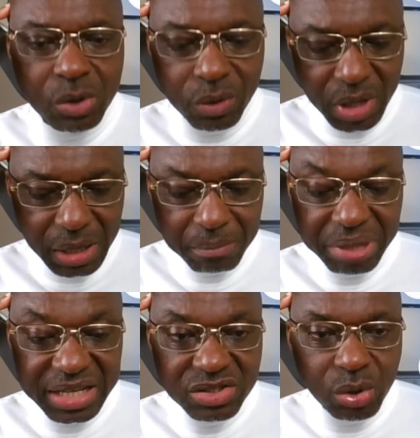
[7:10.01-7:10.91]
So
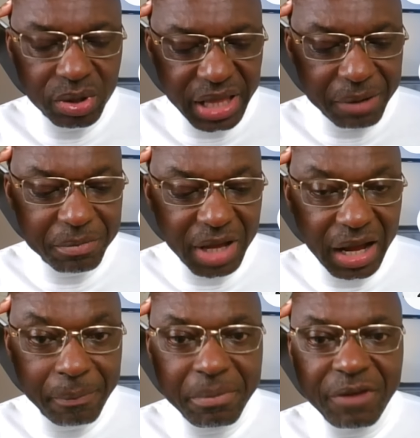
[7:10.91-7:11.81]
please soak
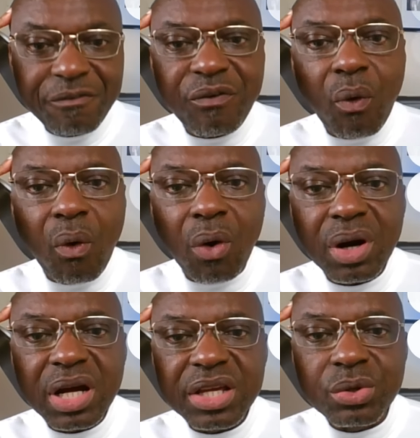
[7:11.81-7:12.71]
them
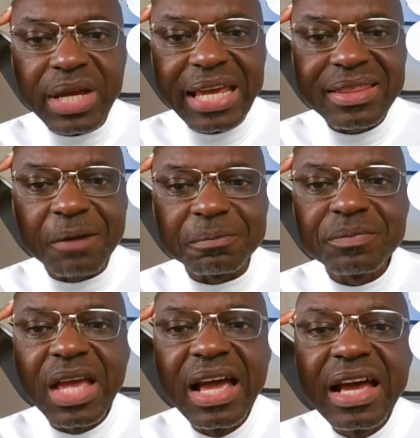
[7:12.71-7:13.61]
before you eat them.